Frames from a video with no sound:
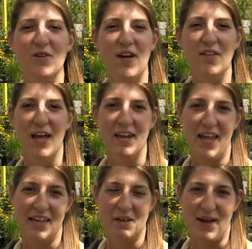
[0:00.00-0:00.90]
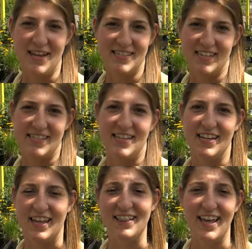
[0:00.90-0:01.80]
We've all had hanging baskets
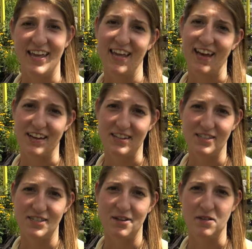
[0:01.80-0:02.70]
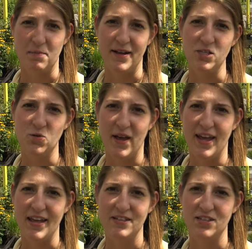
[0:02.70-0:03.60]
that get leggy on us. The best
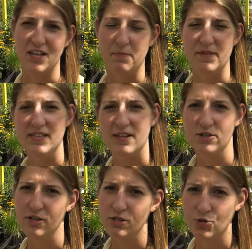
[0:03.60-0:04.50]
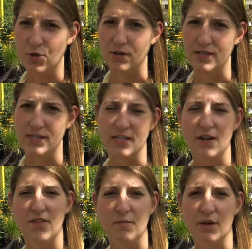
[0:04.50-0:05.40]
way to keep this under control is to
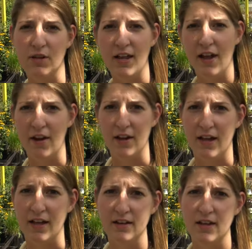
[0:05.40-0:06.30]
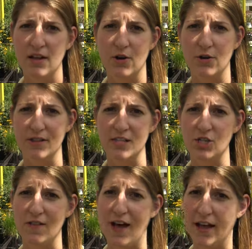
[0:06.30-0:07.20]
give them a good haircut early
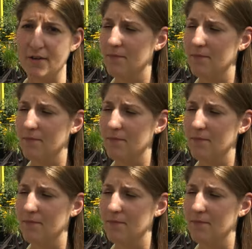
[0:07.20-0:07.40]
July.